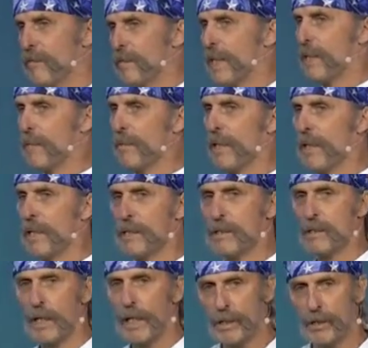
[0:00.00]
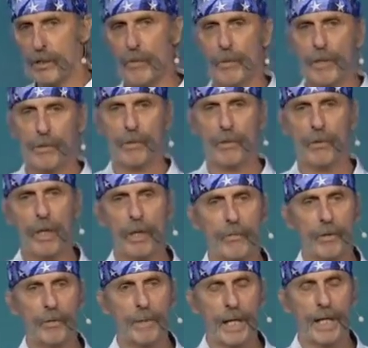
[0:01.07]
15 minutes, I had so much go
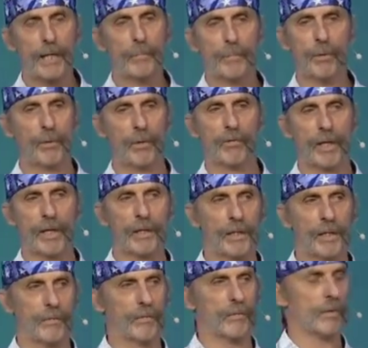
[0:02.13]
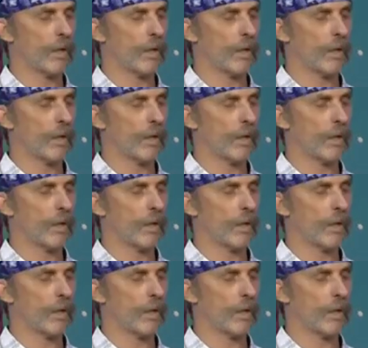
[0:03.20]
on with me, I had to pull over. I couldn't